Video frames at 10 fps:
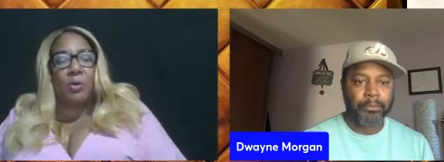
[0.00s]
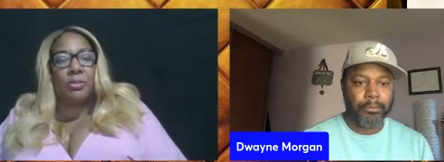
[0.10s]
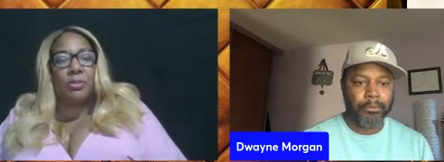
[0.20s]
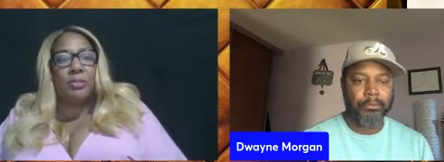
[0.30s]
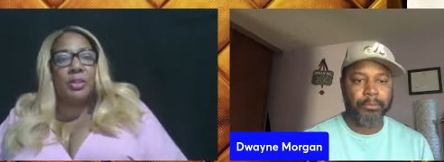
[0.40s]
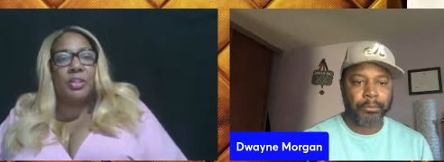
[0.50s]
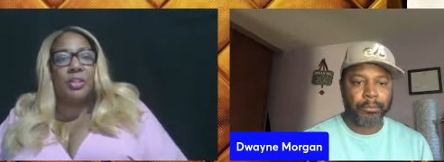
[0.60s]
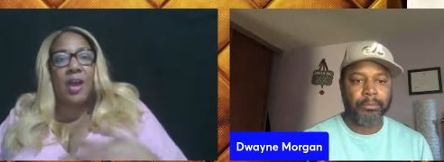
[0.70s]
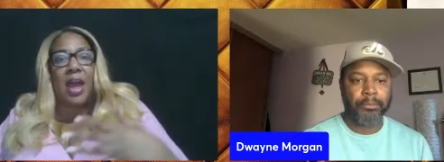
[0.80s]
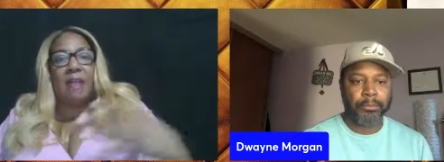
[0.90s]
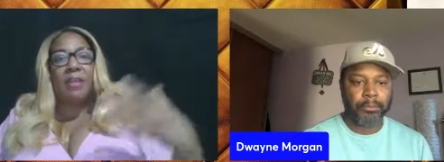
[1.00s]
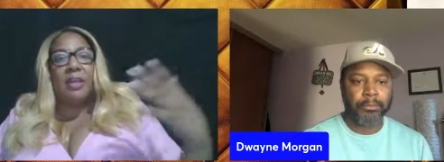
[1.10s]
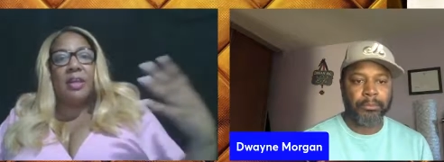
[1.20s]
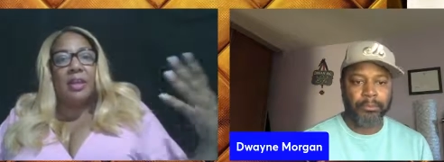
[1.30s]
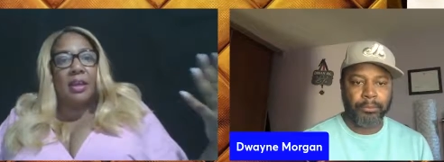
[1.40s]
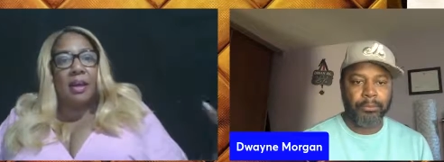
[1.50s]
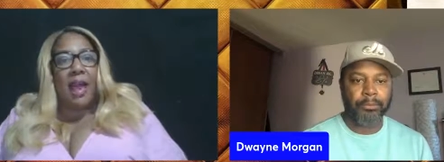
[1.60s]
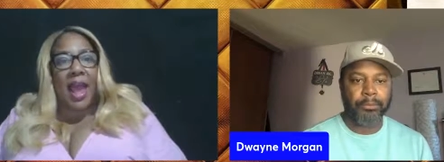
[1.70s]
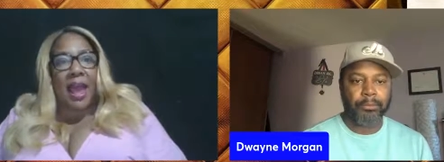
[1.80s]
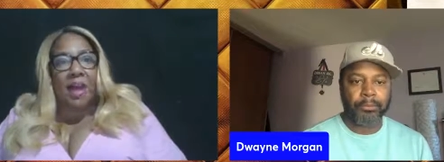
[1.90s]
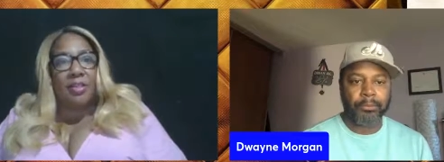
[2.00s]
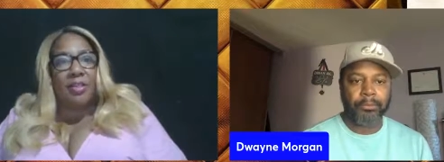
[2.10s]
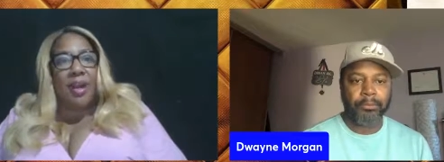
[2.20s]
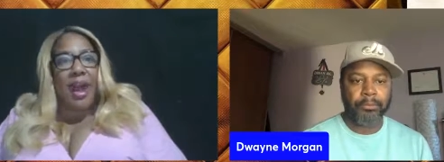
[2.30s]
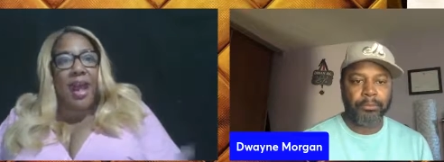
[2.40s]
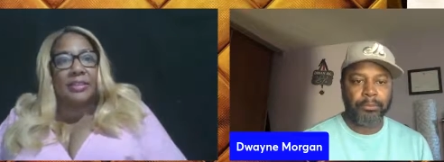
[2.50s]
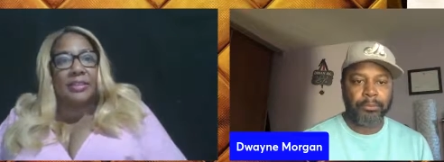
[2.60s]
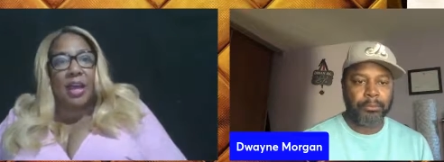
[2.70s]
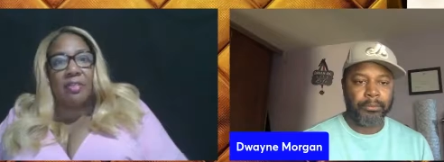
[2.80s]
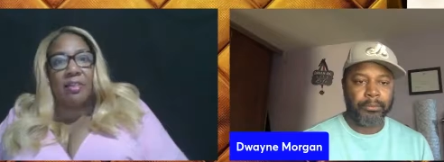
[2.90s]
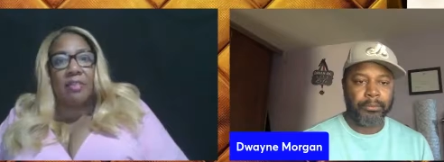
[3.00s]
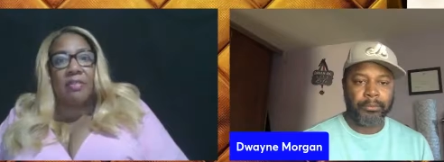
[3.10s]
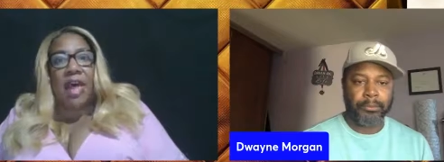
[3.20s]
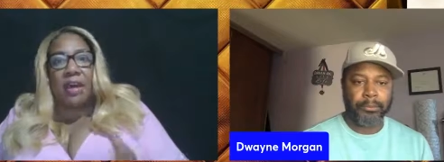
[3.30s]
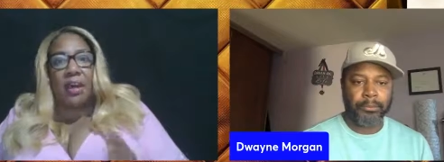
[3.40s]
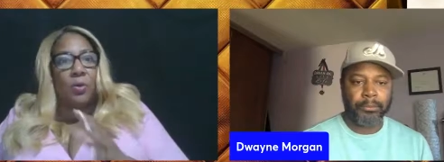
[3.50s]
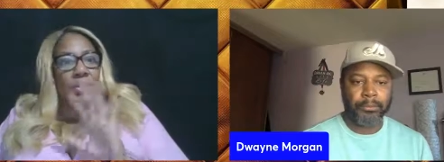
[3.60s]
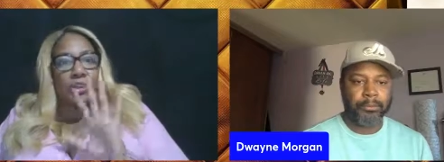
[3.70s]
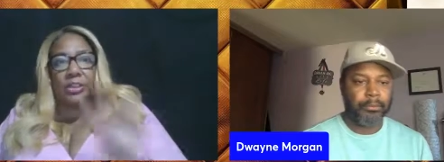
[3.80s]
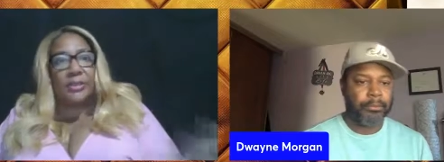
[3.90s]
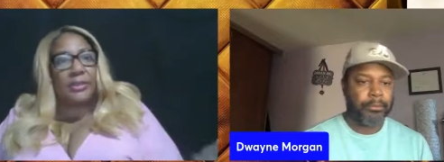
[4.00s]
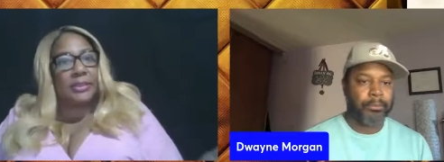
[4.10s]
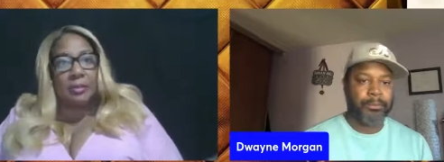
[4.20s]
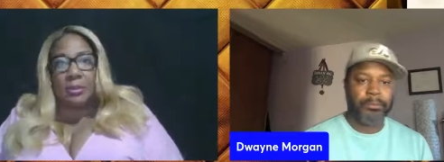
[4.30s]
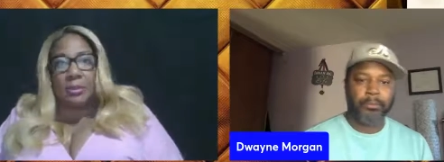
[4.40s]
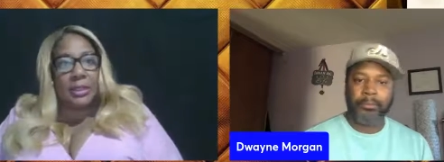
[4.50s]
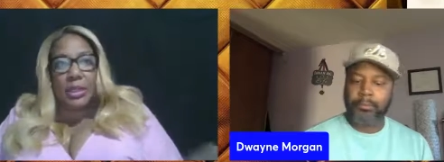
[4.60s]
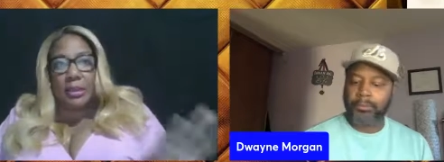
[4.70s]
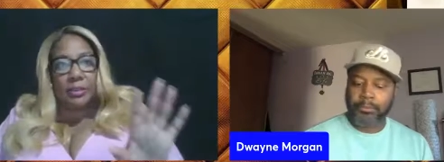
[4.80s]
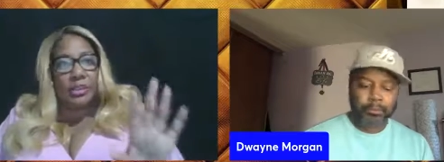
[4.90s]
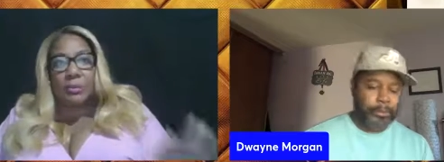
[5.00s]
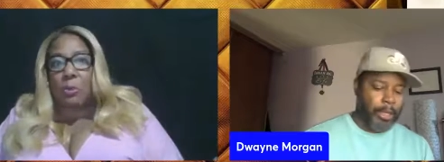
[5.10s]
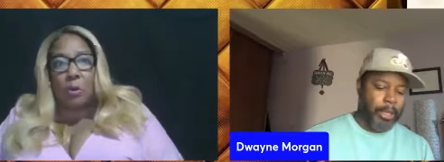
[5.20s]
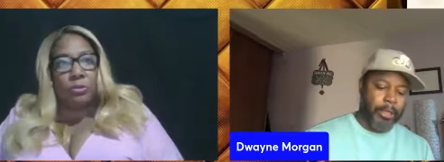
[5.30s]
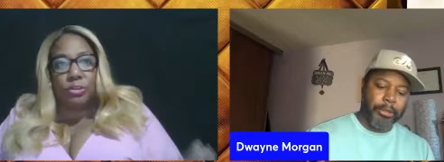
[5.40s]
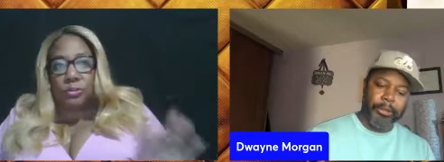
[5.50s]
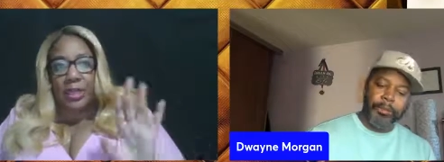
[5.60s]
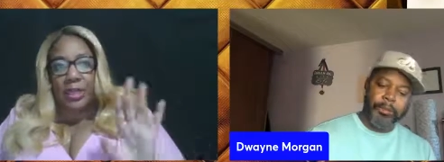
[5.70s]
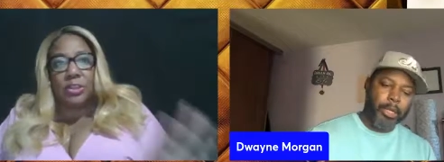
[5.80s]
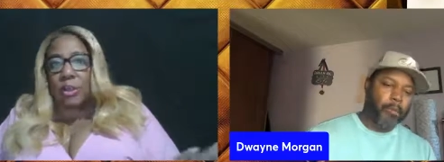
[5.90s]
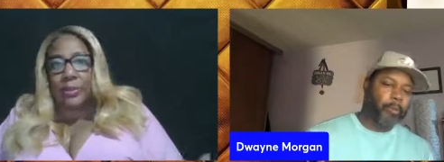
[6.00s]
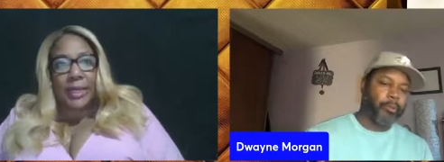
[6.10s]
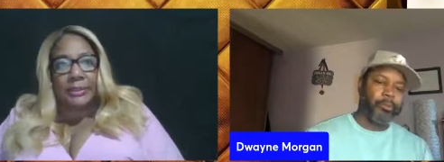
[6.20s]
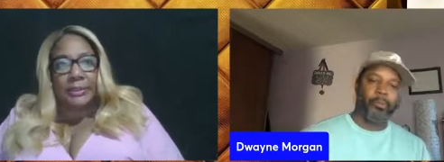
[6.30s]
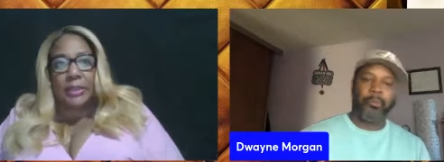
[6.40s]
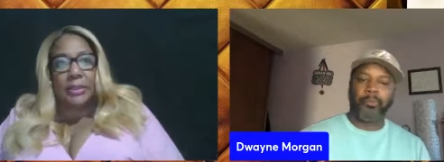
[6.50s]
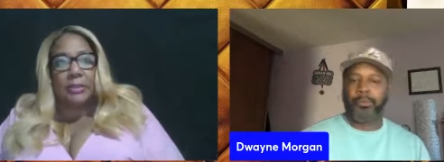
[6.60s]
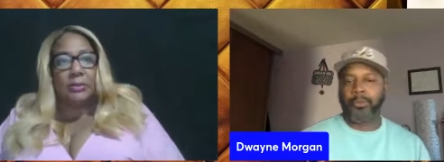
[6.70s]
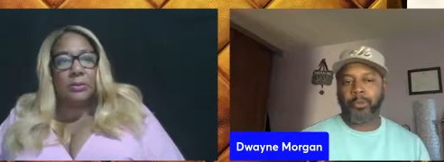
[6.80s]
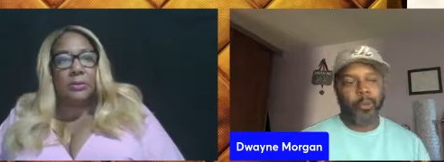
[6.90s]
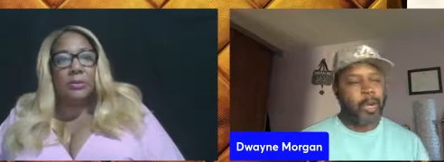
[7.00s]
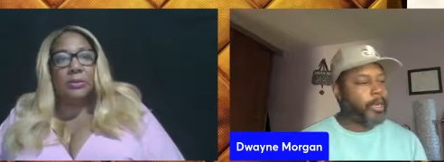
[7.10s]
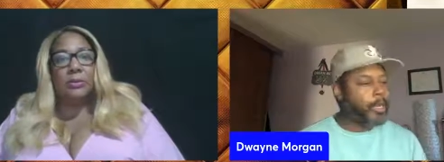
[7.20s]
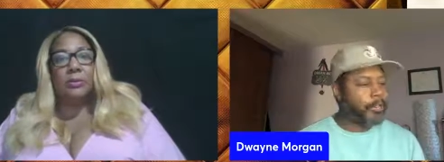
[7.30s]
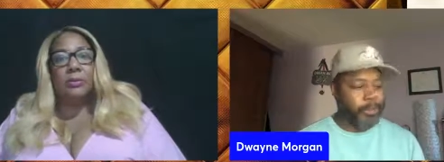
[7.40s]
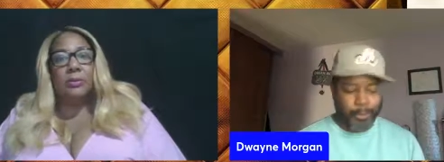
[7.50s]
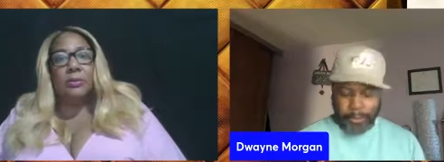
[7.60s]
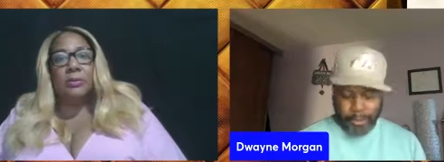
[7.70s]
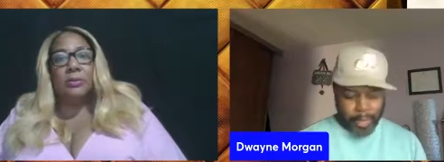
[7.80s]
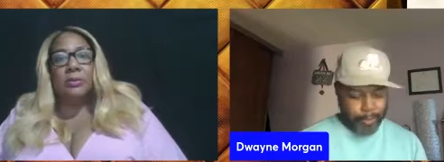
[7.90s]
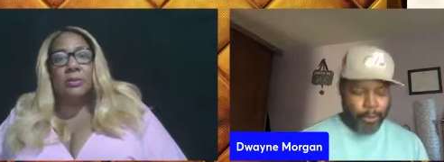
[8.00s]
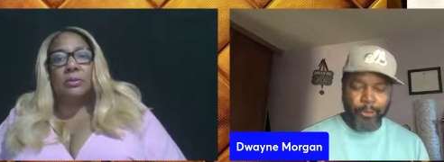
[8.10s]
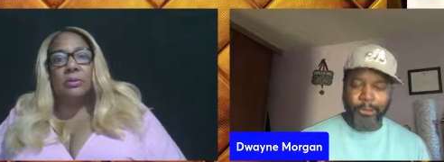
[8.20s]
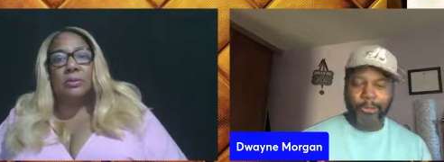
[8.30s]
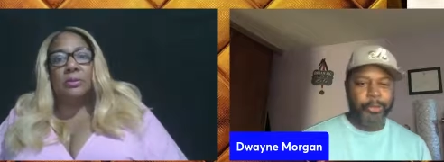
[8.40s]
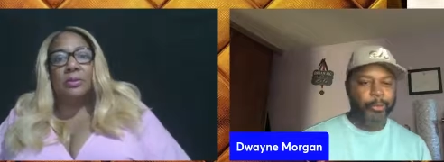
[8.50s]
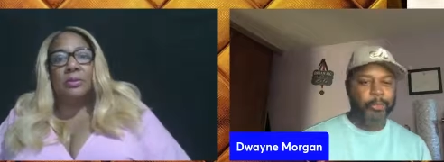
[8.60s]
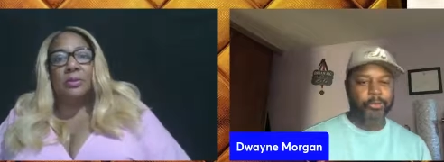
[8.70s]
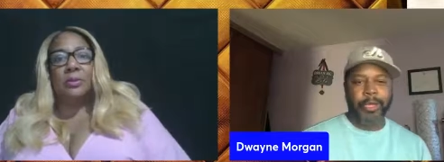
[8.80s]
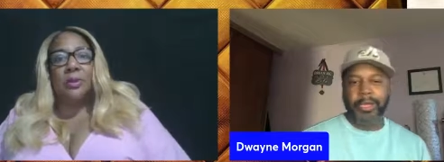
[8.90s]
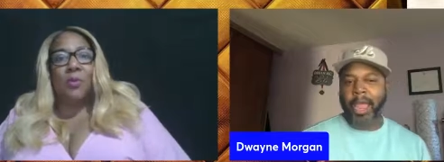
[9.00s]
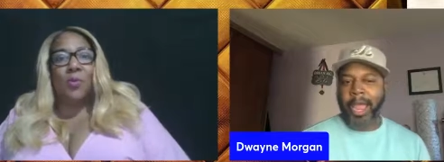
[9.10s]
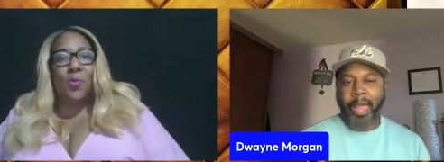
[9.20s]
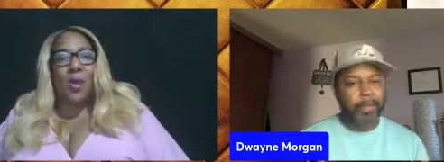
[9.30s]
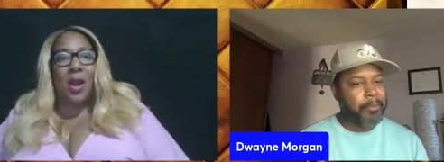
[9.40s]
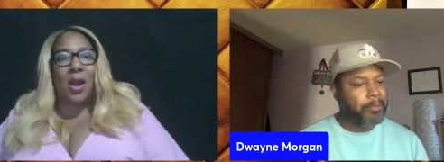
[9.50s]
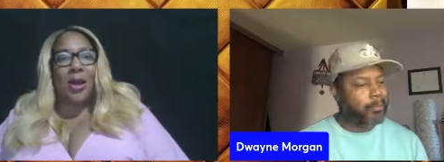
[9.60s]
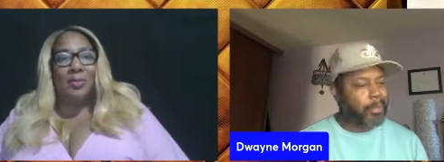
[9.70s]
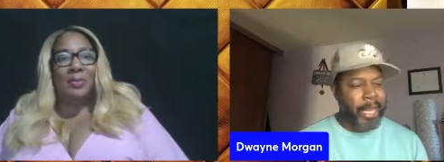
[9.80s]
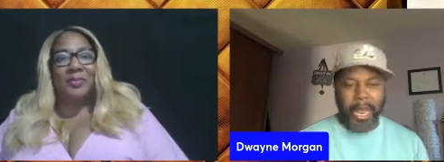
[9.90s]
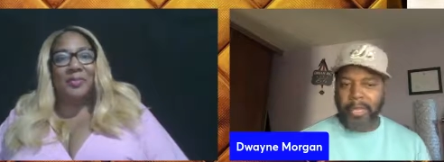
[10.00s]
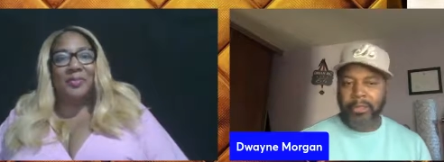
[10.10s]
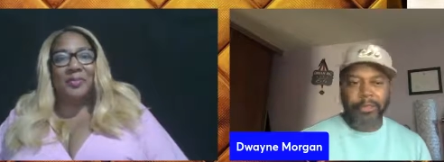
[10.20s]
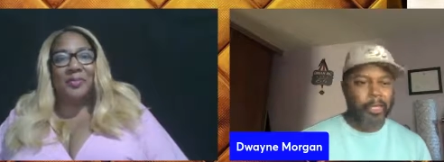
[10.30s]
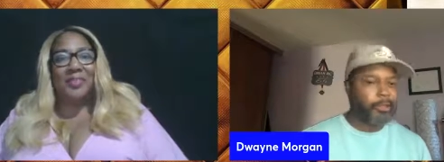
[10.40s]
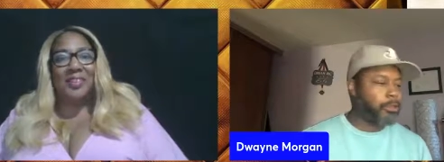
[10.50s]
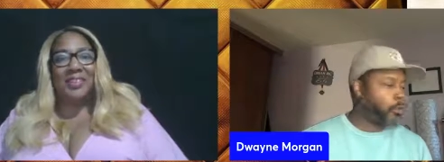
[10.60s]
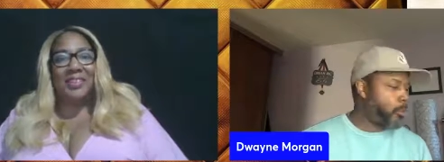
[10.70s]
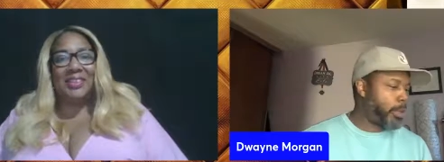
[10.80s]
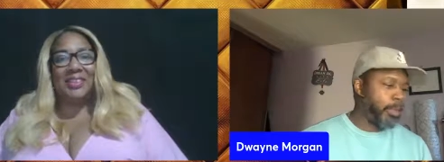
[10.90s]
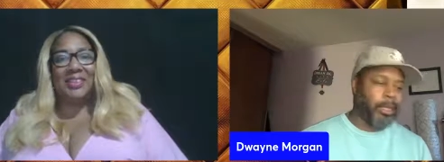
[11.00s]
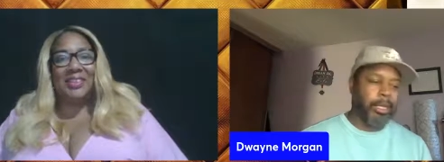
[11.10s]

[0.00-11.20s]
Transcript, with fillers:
Speaker 1: poetry, but do you have other acts other than that, or is it just completely just
Speaker 2: poetry? It is, that's all, that's it. one hundred percent poetry. We do not add wow. anything to it.